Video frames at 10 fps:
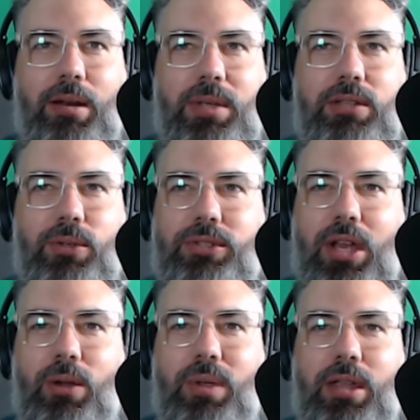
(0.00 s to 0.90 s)
of me is
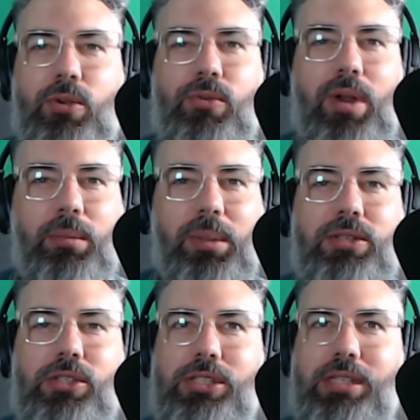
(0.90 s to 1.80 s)
also incredibly
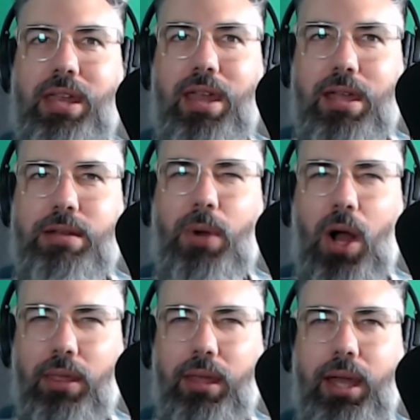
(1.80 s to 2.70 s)
scared
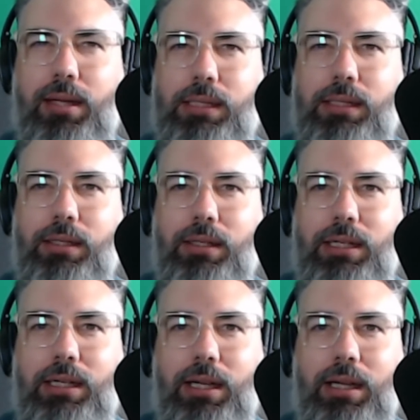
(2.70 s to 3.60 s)
by that,
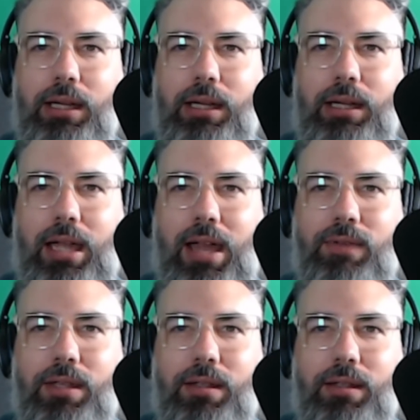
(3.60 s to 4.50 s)

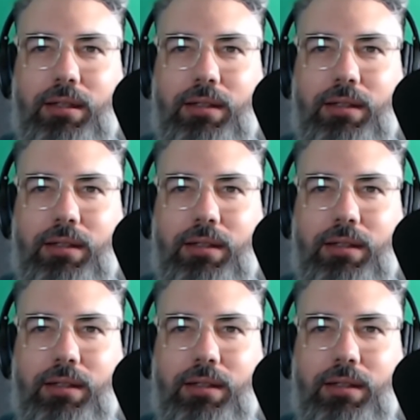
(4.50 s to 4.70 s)
having